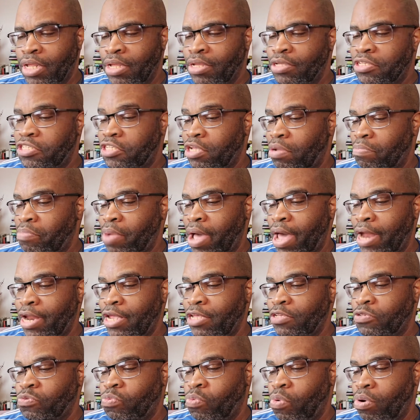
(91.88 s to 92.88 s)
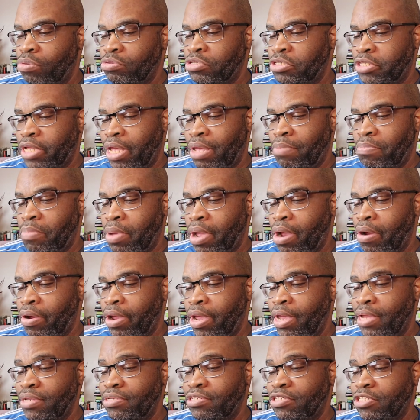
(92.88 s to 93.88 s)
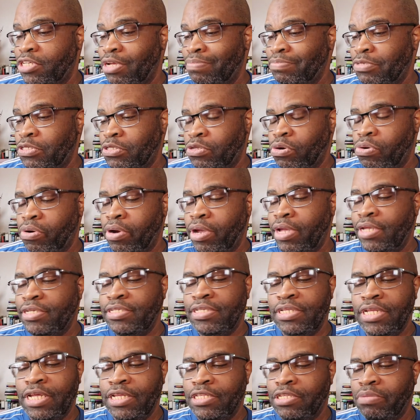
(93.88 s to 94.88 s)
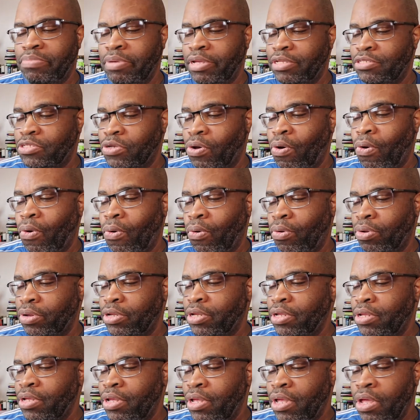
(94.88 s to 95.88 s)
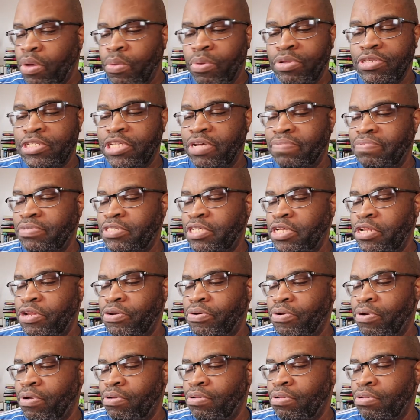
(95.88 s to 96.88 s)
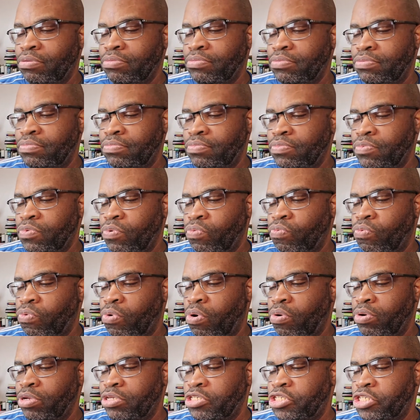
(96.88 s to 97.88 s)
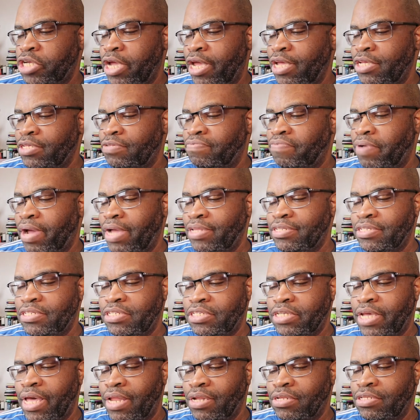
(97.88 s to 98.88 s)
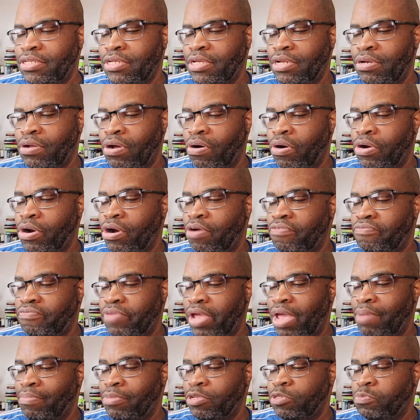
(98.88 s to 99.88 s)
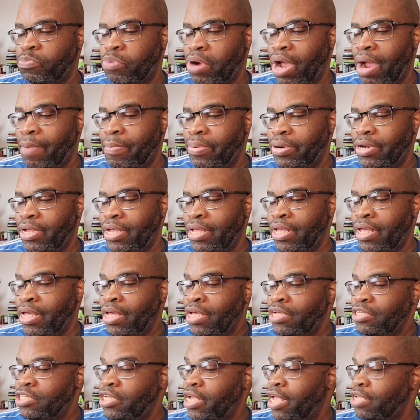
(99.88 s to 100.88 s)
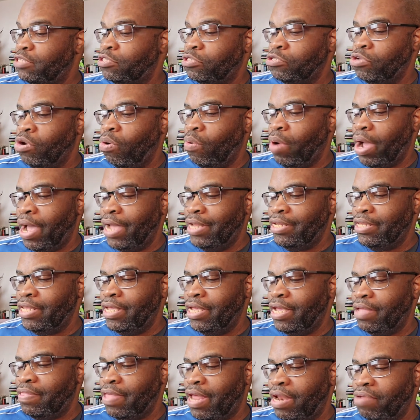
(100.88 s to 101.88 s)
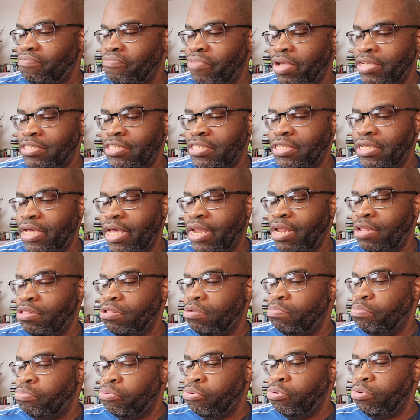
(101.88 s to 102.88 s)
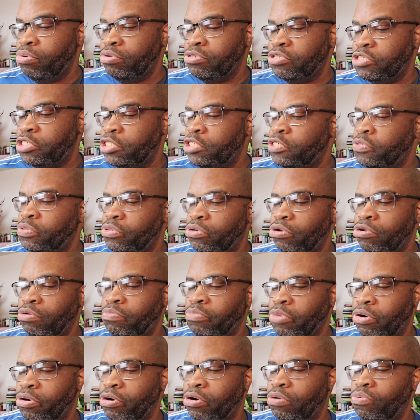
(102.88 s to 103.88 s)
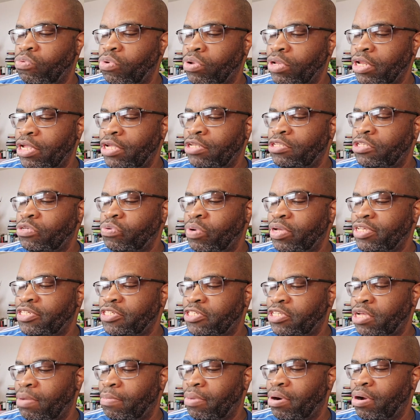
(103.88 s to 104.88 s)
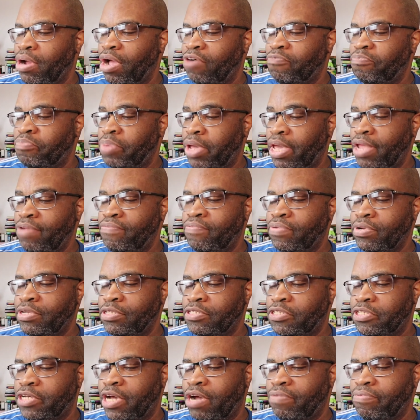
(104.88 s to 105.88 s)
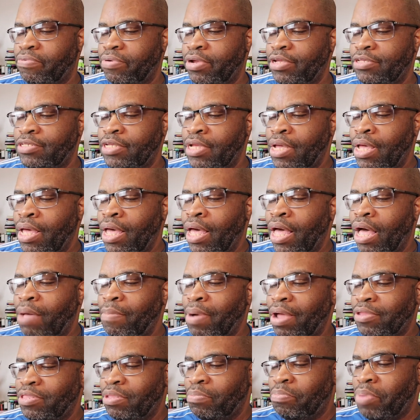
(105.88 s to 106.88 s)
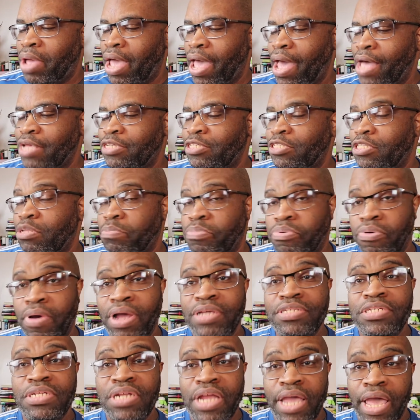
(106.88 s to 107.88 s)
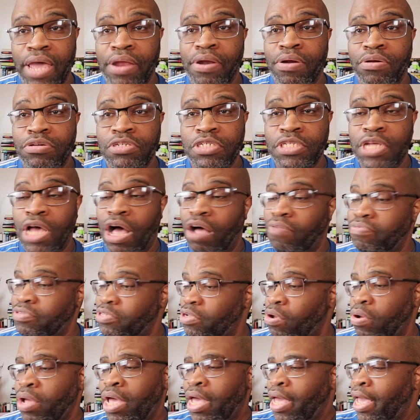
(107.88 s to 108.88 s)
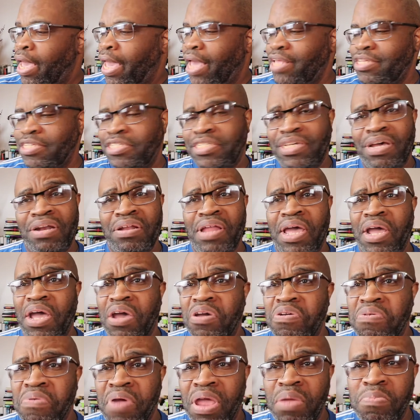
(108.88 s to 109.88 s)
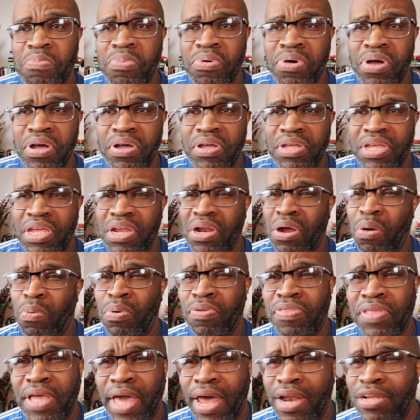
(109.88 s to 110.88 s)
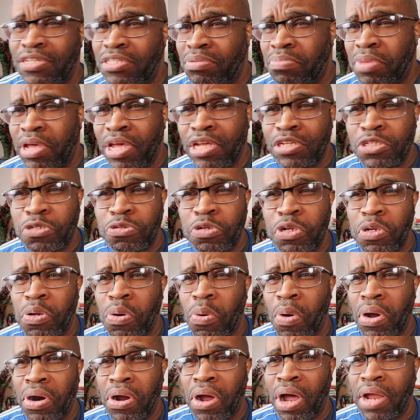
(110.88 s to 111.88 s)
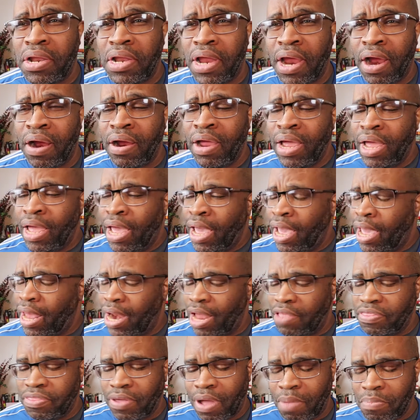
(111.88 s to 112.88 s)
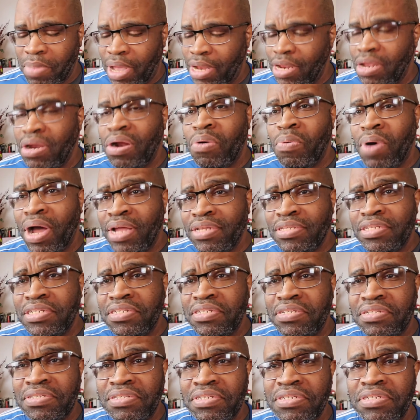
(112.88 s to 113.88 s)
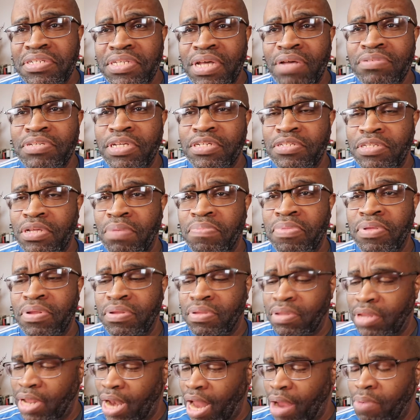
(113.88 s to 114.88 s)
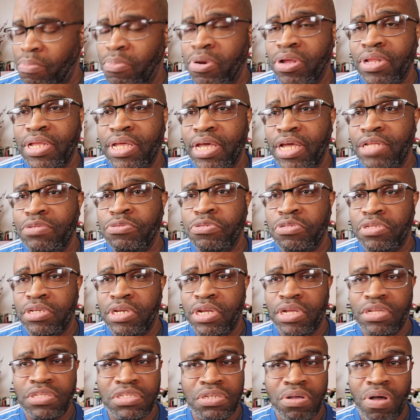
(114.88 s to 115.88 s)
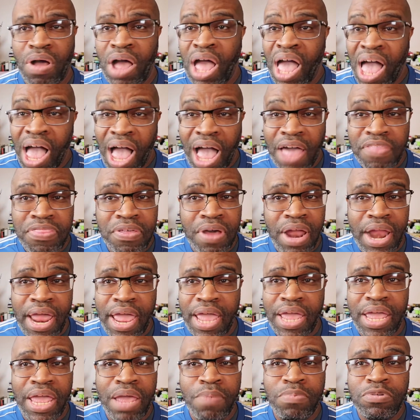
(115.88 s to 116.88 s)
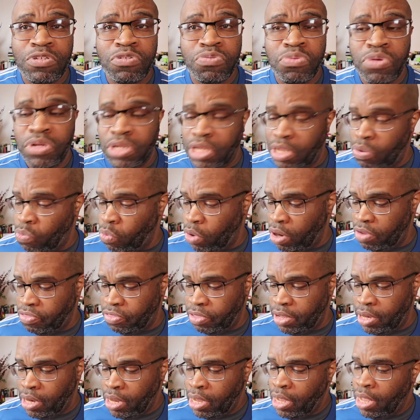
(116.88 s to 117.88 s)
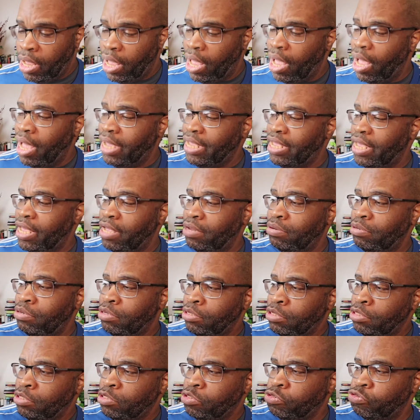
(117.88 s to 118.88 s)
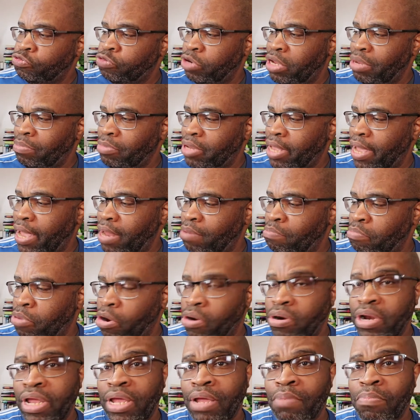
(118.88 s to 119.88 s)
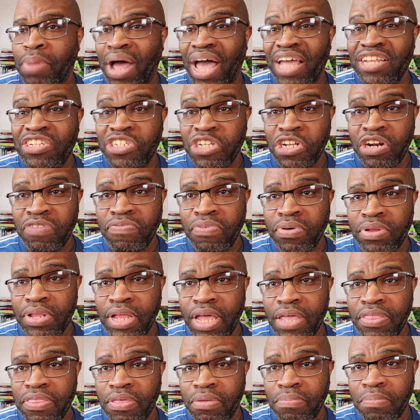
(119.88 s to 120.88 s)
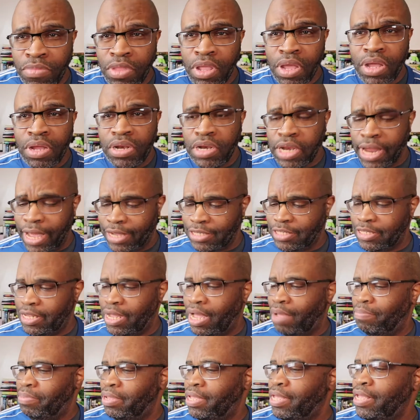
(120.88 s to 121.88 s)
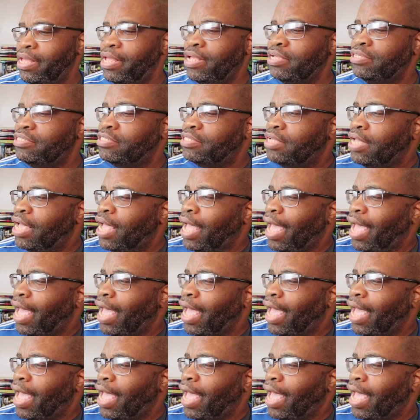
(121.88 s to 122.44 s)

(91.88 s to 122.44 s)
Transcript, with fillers: some bodies won't stay buried. Some stories need to be told. When 17 year old Rowan Chase finds a skeleton on her family's property, she has no idea that investigating the brutal century old murder will lead to a summer of painful discoveries about the past, the present, and herself. So it just sounded like a great book, you know, with kind of some history going on there. And I thought, man, you know what? This, this sounds like something that I'm really interested in. So I thought, hey, it was really worth it. Uh, again, Dreamland Burning by Jennifer Latham. Next up is